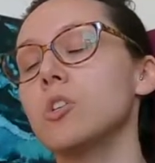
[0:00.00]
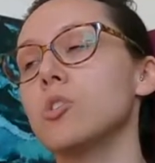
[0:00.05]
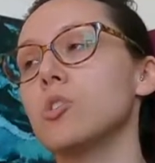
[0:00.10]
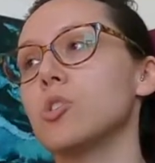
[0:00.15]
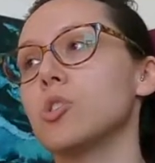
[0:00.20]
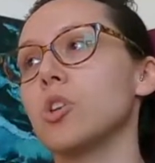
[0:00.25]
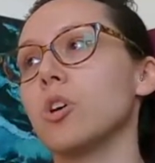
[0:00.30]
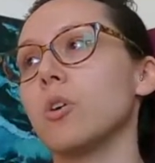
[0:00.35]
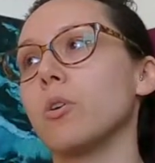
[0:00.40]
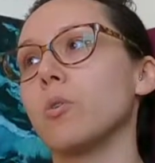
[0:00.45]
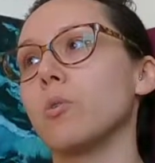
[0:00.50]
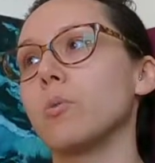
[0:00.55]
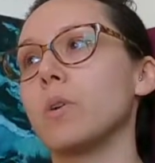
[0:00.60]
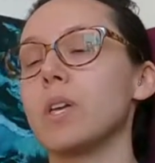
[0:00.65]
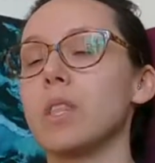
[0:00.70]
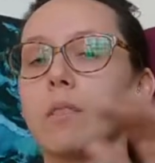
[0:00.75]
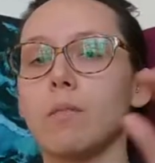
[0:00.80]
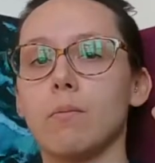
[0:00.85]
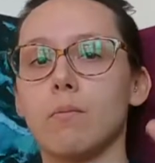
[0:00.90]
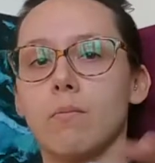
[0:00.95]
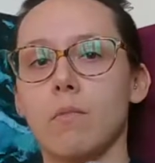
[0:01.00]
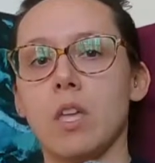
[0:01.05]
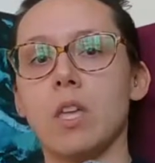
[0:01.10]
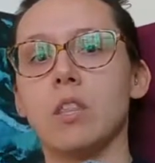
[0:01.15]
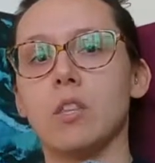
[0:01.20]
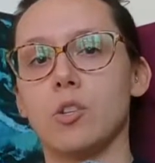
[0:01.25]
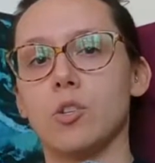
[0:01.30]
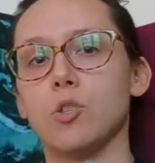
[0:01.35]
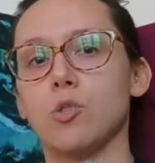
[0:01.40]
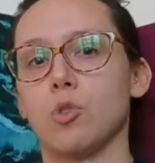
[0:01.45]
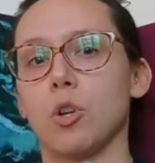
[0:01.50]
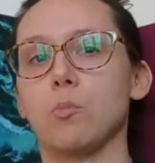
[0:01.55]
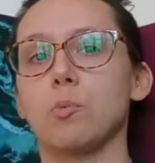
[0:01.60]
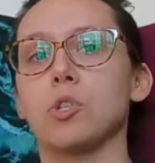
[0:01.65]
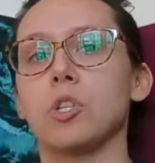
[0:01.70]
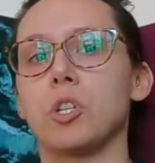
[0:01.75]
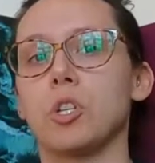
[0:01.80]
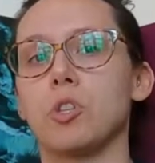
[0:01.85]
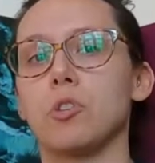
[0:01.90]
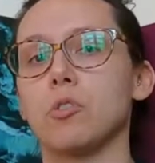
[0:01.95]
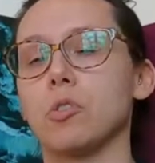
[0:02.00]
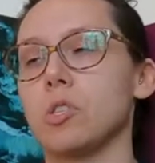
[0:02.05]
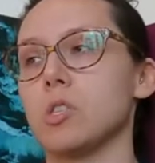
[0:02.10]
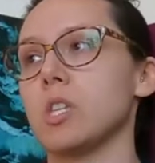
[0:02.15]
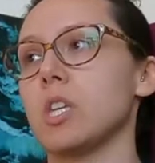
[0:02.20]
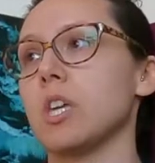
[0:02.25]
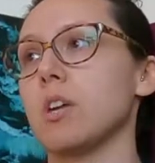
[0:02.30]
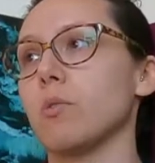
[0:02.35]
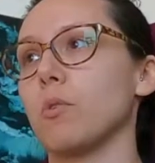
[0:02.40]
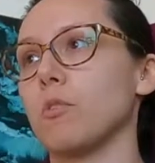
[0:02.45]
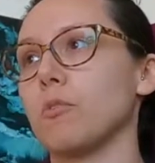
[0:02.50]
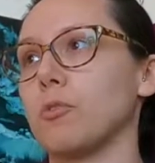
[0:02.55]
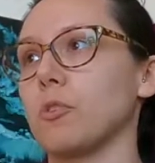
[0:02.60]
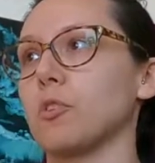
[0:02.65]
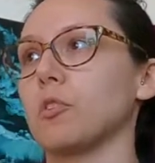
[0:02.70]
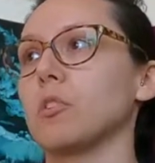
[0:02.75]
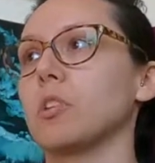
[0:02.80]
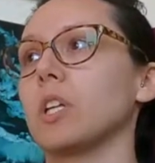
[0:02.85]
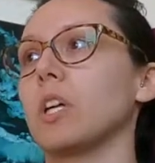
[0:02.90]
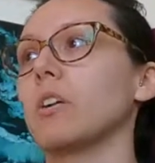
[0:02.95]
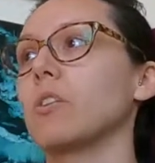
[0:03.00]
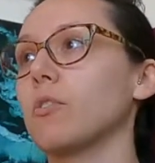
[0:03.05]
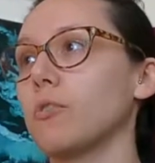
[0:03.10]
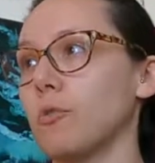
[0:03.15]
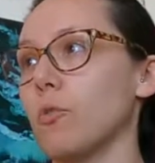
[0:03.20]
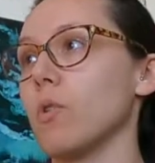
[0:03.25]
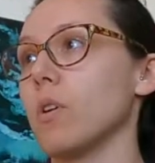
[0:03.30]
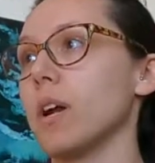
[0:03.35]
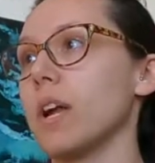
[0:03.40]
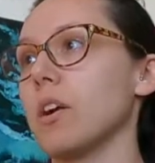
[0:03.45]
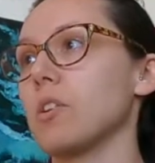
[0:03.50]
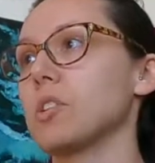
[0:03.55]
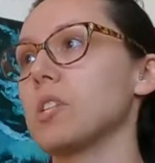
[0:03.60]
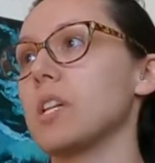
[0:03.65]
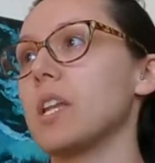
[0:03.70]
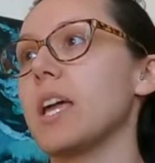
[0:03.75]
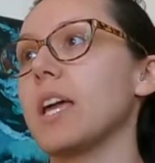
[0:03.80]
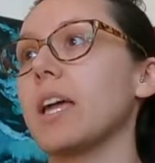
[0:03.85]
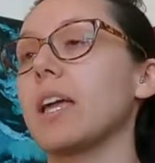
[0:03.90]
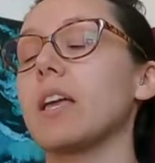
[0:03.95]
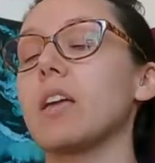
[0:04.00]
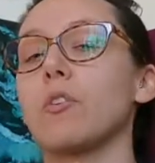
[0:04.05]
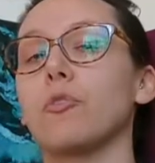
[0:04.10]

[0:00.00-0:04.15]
So in the description, you'll see a referral link for Hair Today.